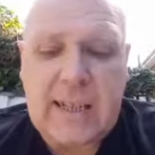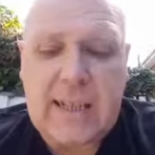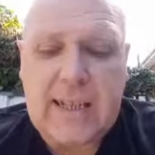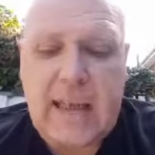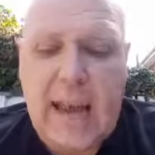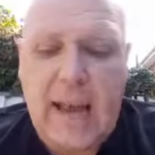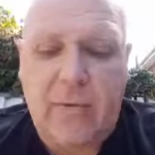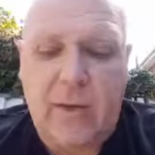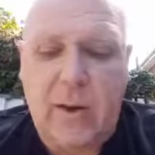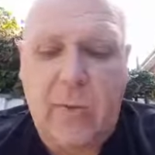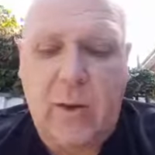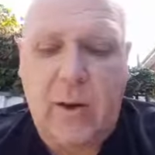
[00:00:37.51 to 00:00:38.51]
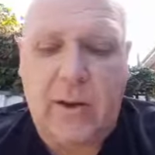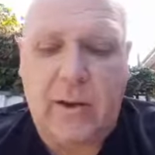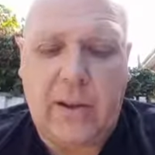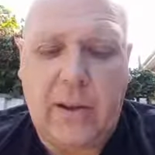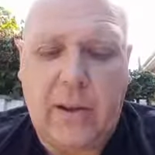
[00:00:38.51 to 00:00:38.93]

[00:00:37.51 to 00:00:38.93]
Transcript: is every one